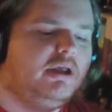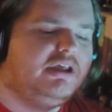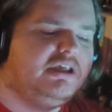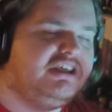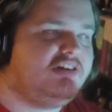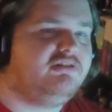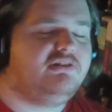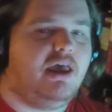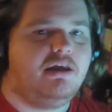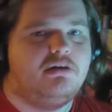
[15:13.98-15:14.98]
He
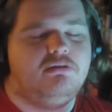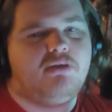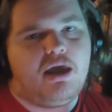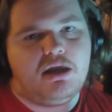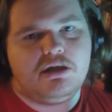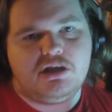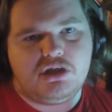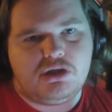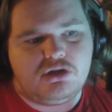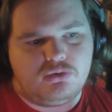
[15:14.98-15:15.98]
said that he
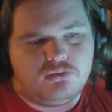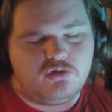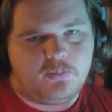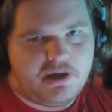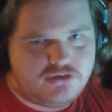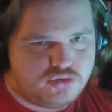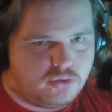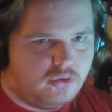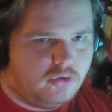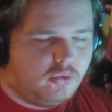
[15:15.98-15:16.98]
used
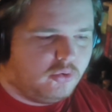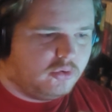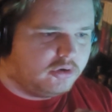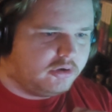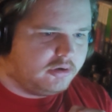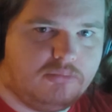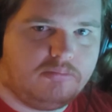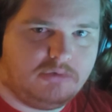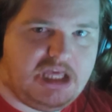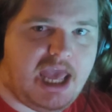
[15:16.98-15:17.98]
petrol or
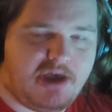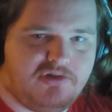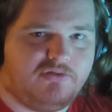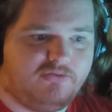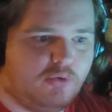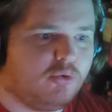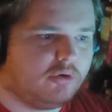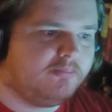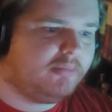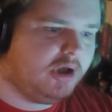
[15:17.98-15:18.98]
gas
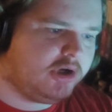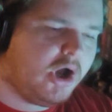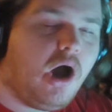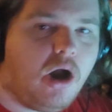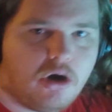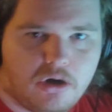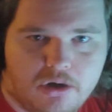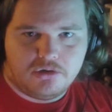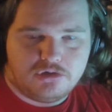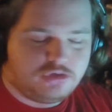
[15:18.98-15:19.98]
for a
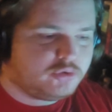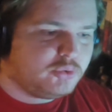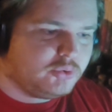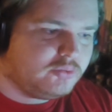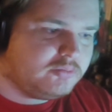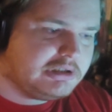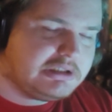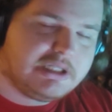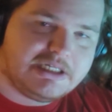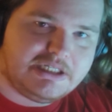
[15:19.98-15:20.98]
car to
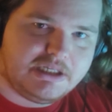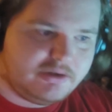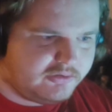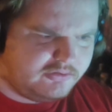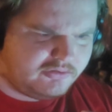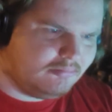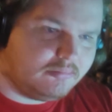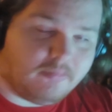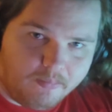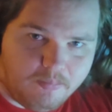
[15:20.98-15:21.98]
light his
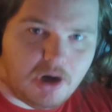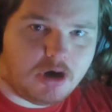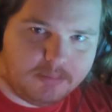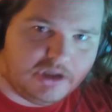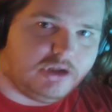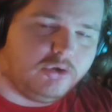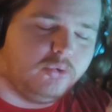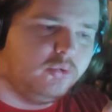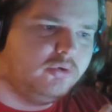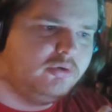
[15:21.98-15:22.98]

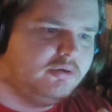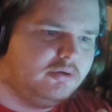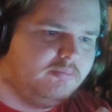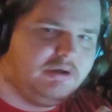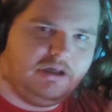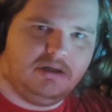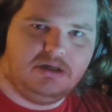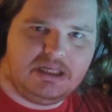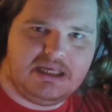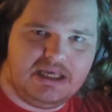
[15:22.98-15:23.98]
barbecue pit
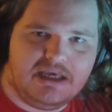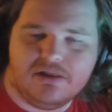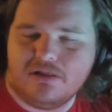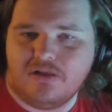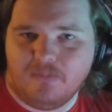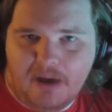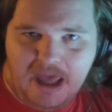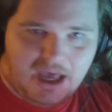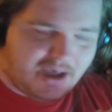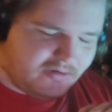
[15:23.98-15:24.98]
in the
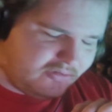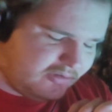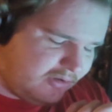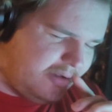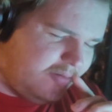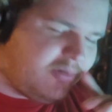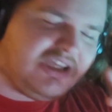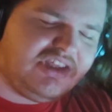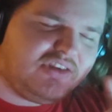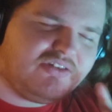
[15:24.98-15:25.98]
past, but
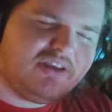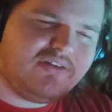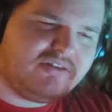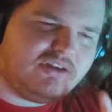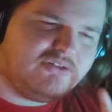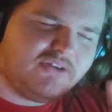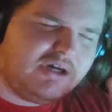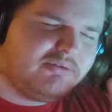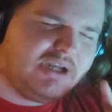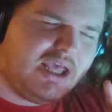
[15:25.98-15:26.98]
he says he's
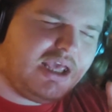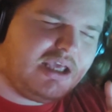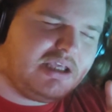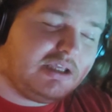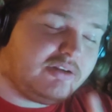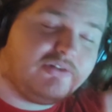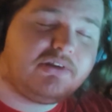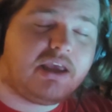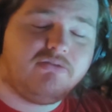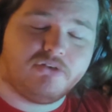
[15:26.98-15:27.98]
found a
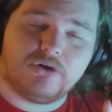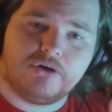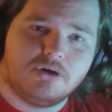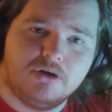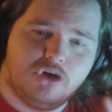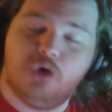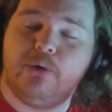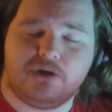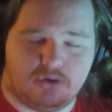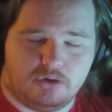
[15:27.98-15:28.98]
safer,
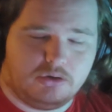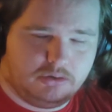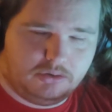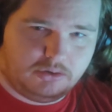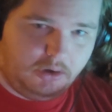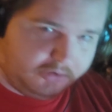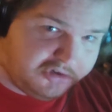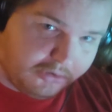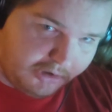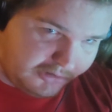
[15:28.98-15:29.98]
quicker
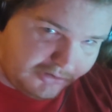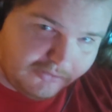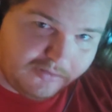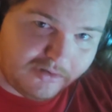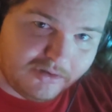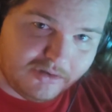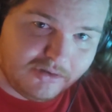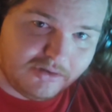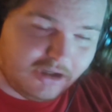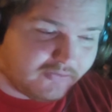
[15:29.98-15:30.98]
alternative,
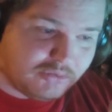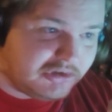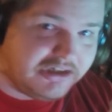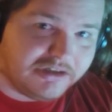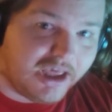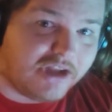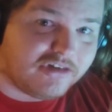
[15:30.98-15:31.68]
if you didn't catch